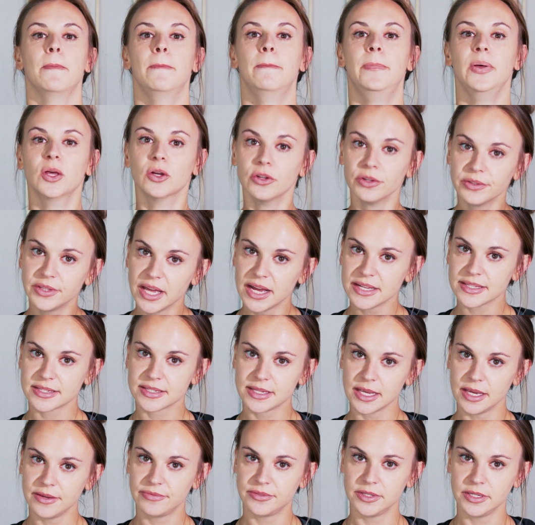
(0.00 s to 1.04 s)
Build that
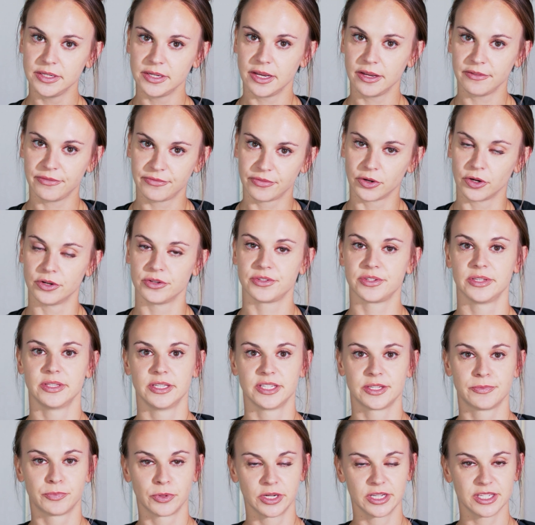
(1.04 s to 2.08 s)
safety net first, and
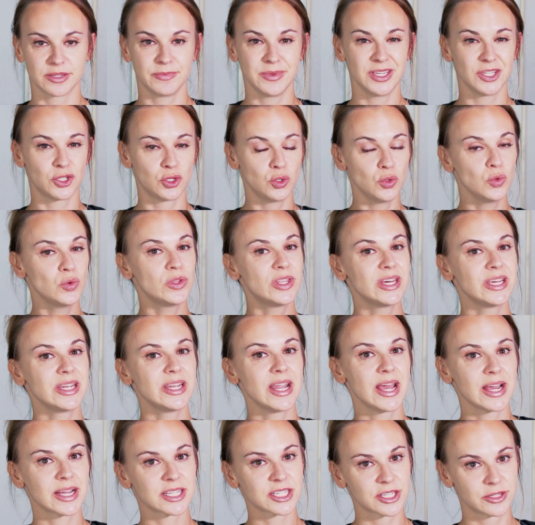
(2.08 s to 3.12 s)
this brings me to the
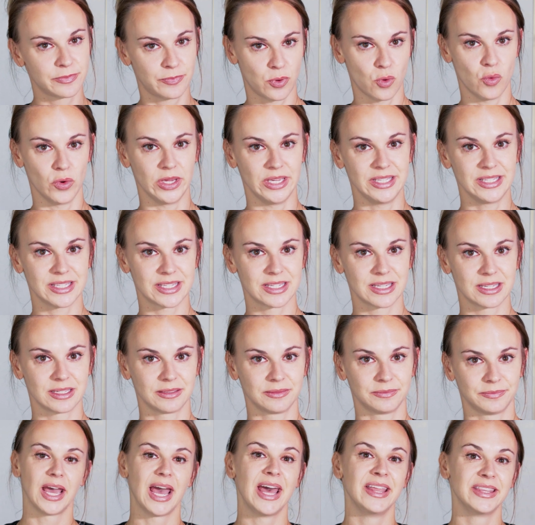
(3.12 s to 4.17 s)
next point,
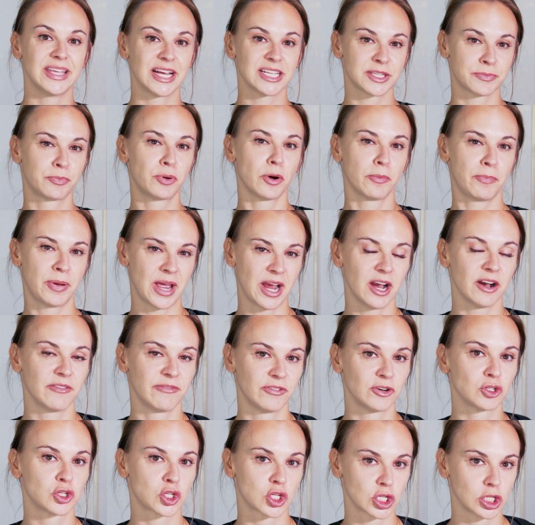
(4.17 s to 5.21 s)
and that's prepare
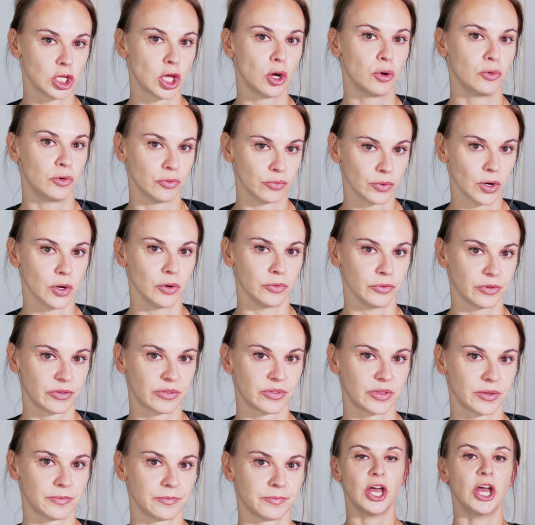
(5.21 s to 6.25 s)
for slow
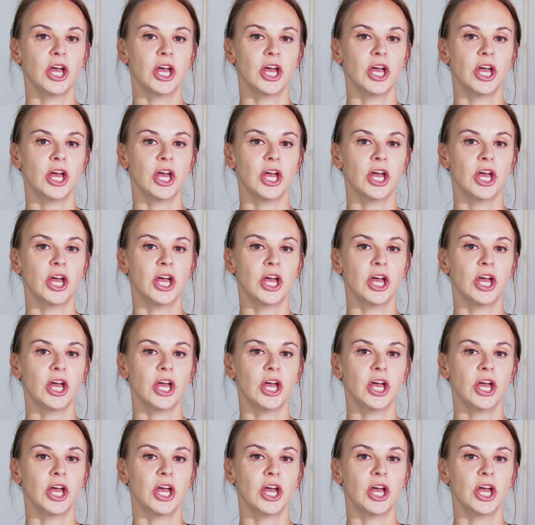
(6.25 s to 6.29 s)
growth.